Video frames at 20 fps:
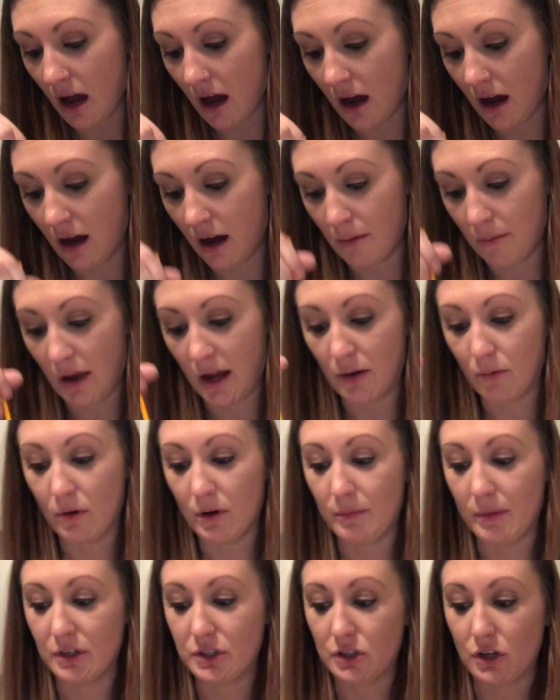I
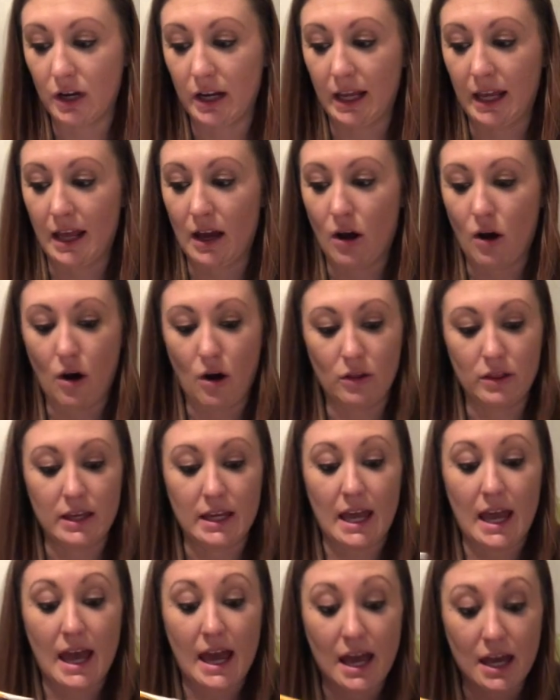want to make sure I get all
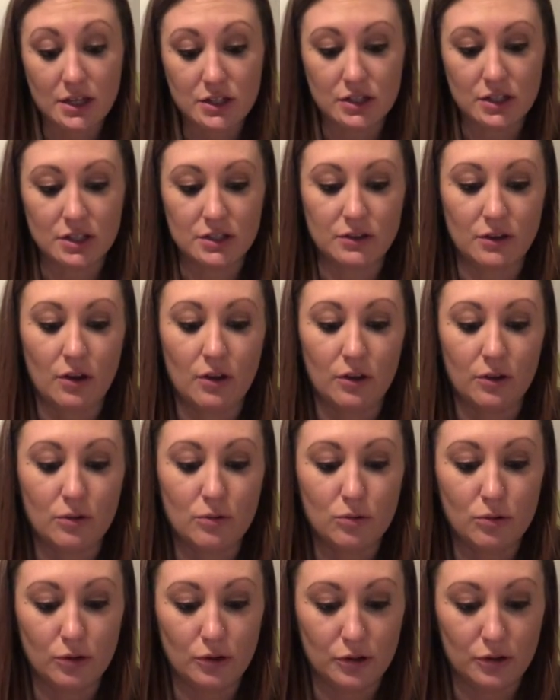the edges, all the
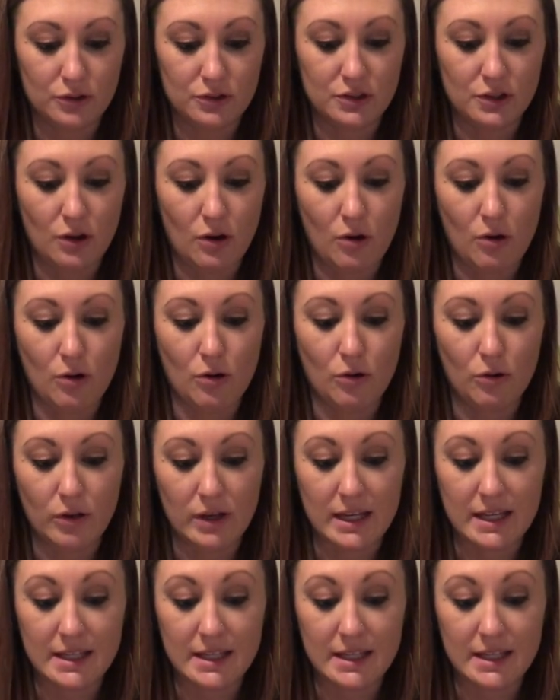corners, the whole